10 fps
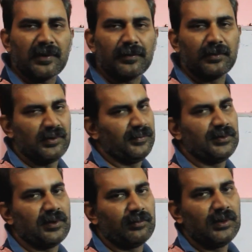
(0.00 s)
problem will be
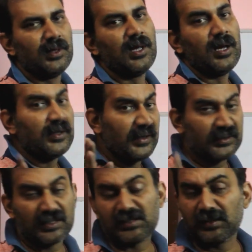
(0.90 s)
solved.
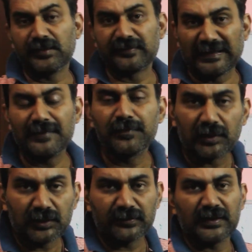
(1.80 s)
Dictation is very important,